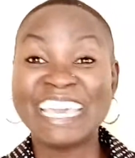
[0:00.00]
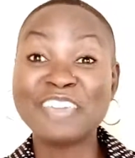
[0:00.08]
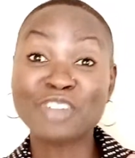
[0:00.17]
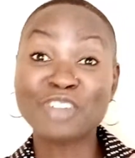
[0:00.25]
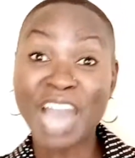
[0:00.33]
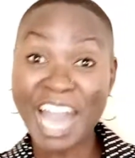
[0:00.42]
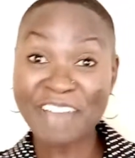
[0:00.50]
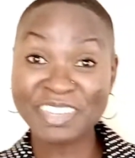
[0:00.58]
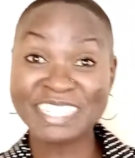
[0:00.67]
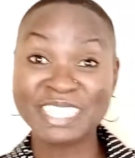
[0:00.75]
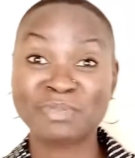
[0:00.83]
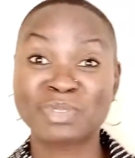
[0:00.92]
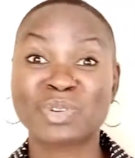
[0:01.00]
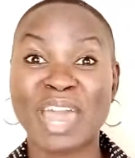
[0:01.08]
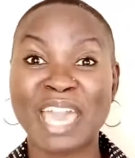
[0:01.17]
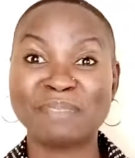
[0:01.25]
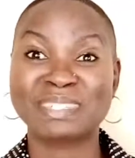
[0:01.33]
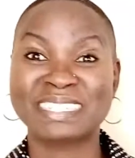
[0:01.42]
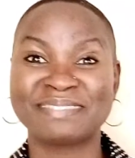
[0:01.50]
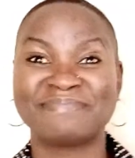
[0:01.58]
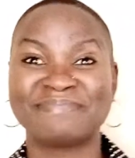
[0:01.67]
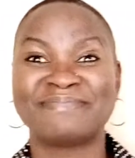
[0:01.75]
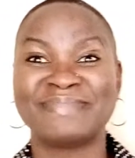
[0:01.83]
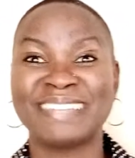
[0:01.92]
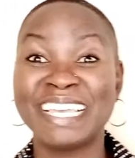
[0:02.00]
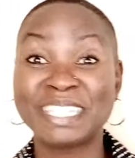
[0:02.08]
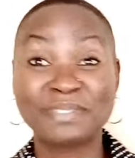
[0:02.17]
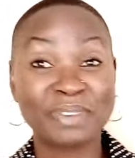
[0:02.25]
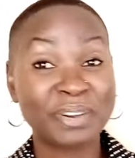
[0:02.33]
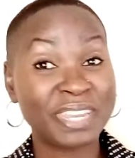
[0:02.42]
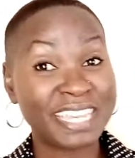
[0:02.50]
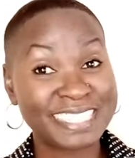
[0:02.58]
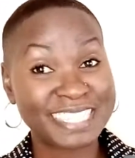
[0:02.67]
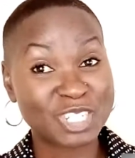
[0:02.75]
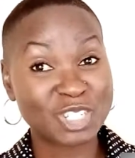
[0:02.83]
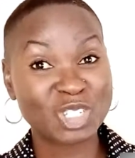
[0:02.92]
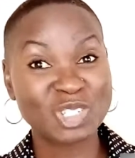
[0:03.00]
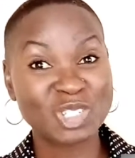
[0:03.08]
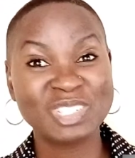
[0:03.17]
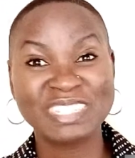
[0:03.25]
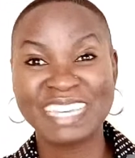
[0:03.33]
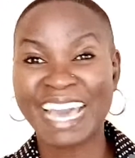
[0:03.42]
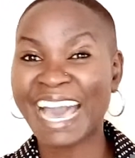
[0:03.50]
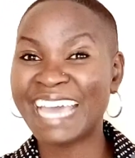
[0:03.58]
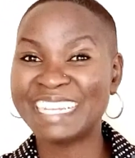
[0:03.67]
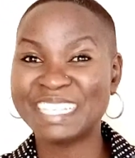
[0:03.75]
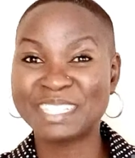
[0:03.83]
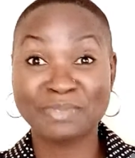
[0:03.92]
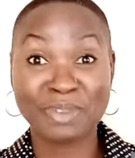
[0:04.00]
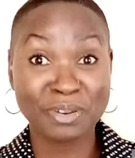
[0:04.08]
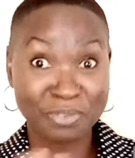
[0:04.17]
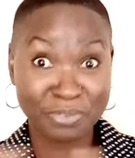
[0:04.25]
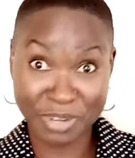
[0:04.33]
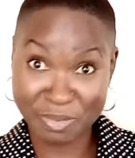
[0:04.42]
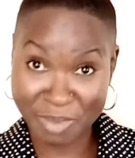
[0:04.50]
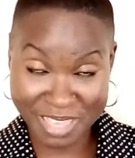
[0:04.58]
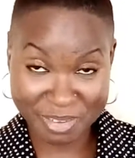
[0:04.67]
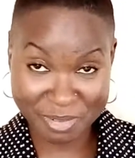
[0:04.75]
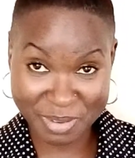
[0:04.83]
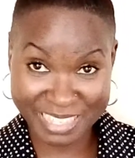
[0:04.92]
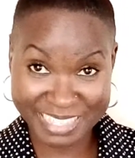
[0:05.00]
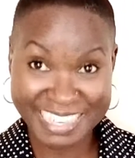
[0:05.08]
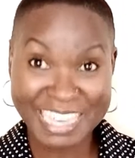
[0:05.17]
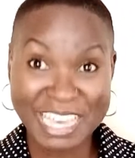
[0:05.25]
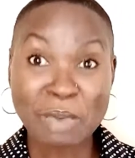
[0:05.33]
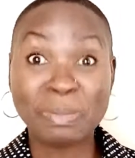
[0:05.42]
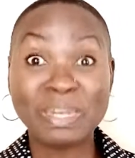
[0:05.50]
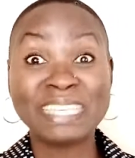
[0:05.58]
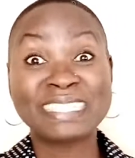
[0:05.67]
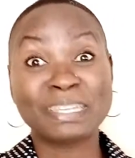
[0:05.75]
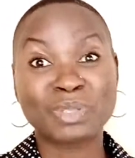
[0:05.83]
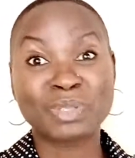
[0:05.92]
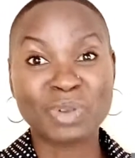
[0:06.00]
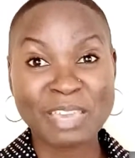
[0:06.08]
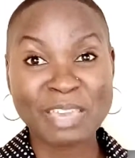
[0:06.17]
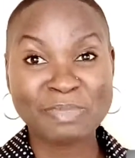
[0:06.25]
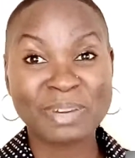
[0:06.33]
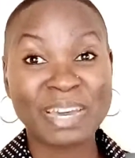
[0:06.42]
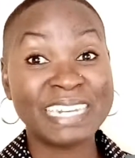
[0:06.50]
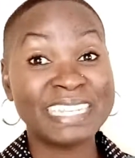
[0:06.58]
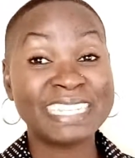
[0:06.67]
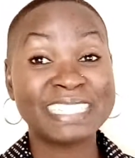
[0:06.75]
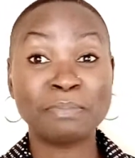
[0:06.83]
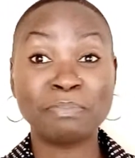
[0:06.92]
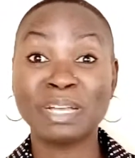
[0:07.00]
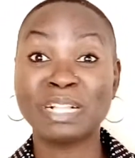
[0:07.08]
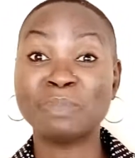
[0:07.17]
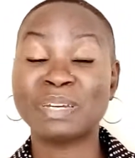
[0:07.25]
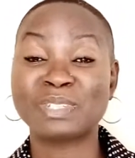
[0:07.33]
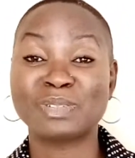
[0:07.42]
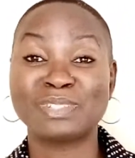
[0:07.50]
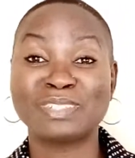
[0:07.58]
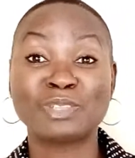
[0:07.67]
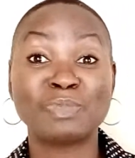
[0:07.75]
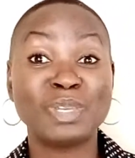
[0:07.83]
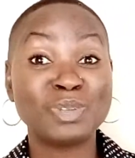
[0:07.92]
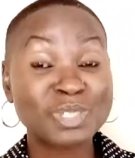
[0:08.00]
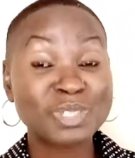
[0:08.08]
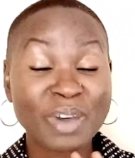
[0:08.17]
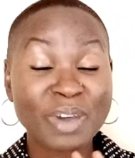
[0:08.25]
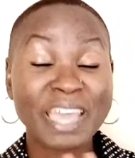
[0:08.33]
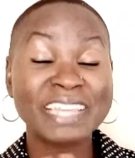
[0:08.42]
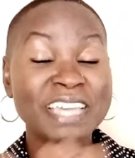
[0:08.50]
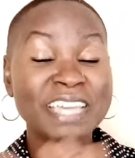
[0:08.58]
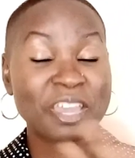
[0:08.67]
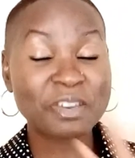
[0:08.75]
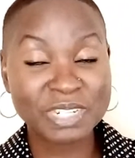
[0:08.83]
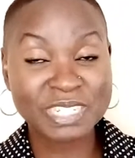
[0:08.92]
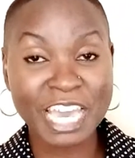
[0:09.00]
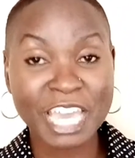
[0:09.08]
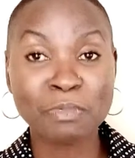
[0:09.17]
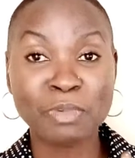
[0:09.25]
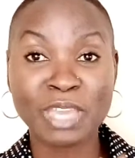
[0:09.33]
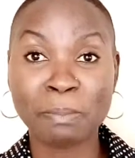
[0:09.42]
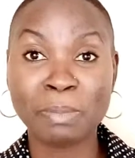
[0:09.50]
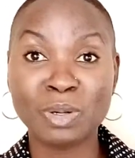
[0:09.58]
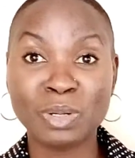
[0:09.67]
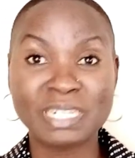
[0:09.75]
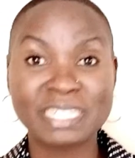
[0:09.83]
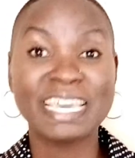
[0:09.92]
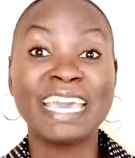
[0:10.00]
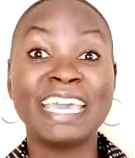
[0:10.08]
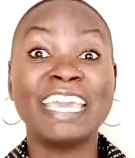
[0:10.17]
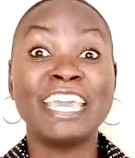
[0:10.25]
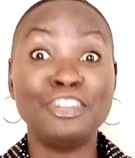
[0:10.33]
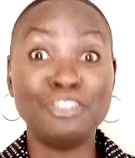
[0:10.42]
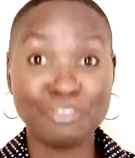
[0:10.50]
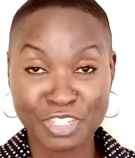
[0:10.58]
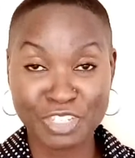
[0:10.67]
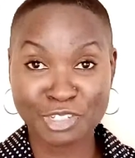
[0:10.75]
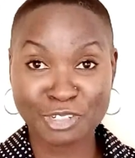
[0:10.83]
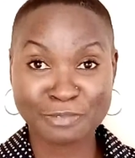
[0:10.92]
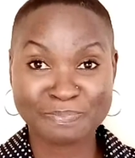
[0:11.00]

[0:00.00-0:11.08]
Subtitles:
If you haven't subscribed, it's very easy to do, and it's very free, by the way. Please subscribe and hit the bell button to be notified every time we upload a new video.